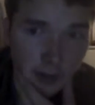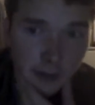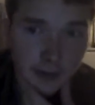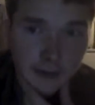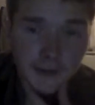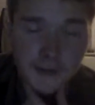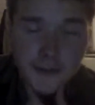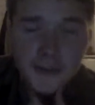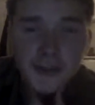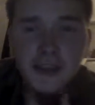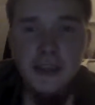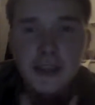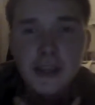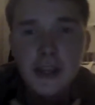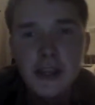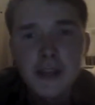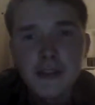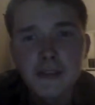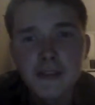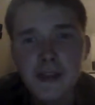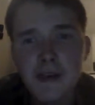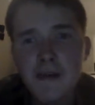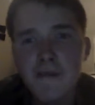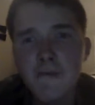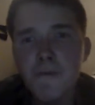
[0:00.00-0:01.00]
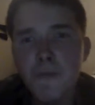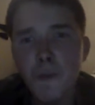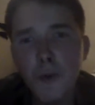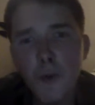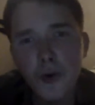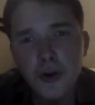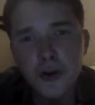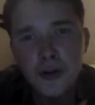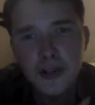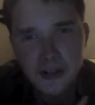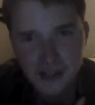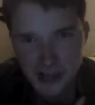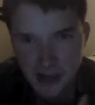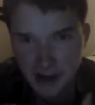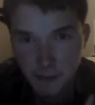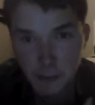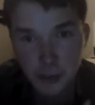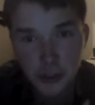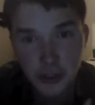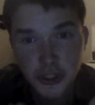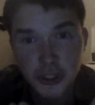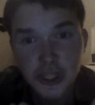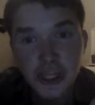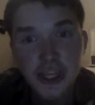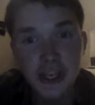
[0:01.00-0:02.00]
You see, the M4 doesn't have
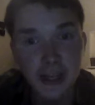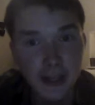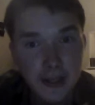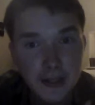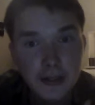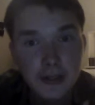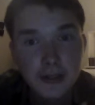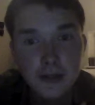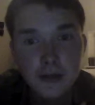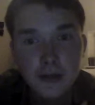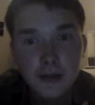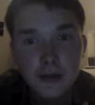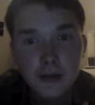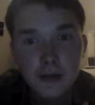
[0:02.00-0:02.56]
much kick.